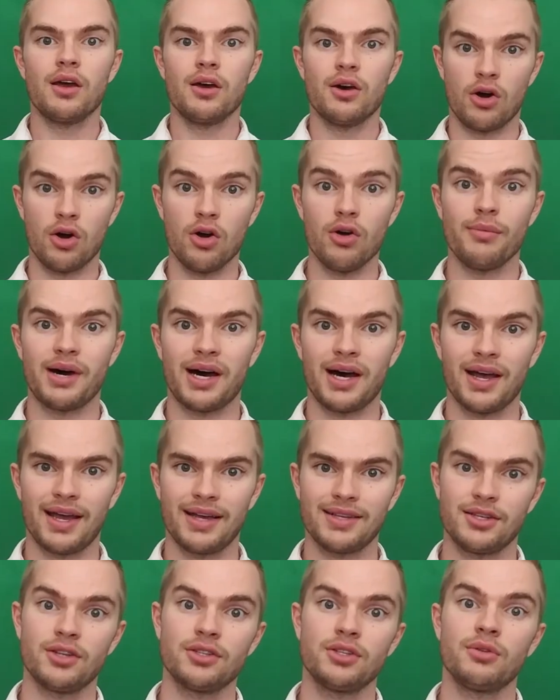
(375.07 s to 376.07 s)
Oma has
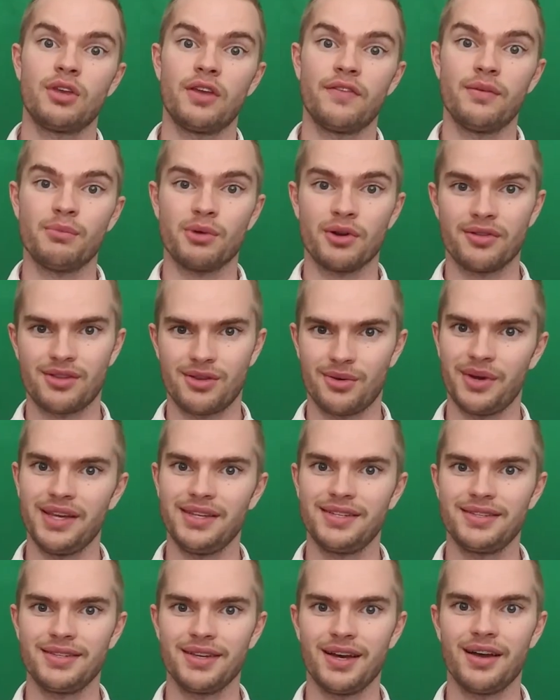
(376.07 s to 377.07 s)
also given birth to a
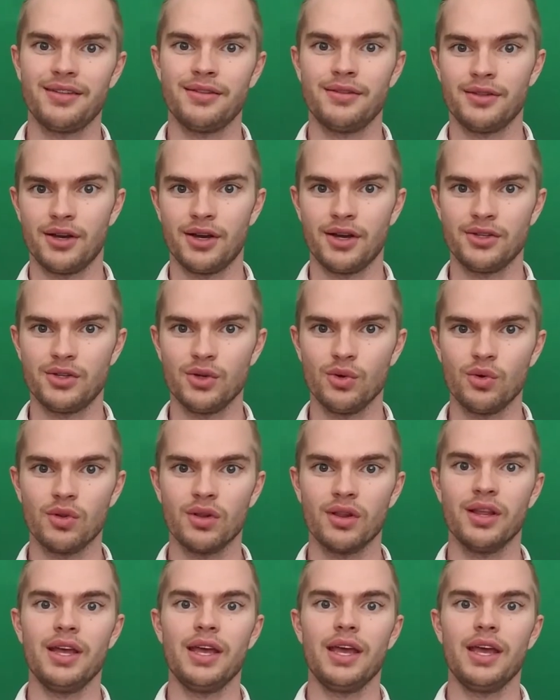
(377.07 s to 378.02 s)
son, Adul,